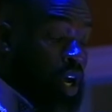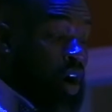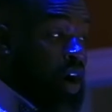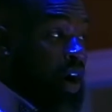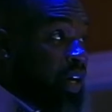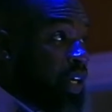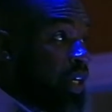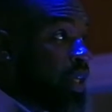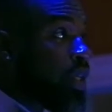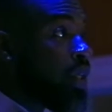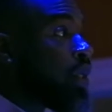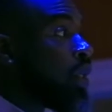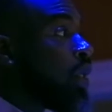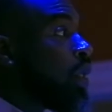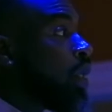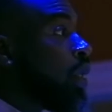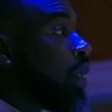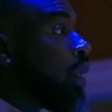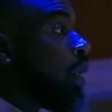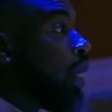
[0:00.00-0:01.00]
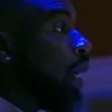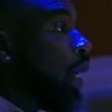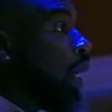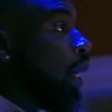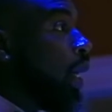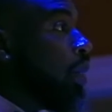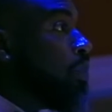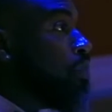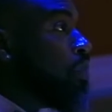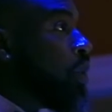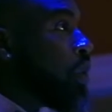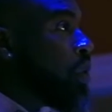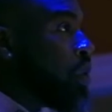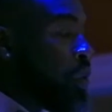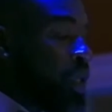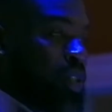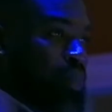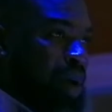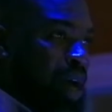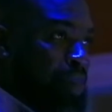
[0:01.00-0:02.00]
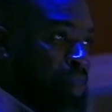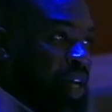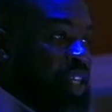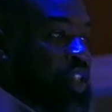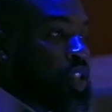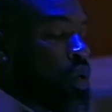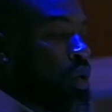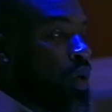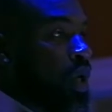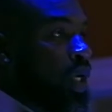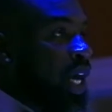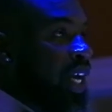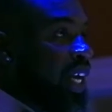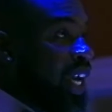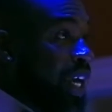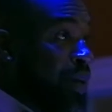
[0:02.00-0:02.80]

Clarke, um, who was my mentor, like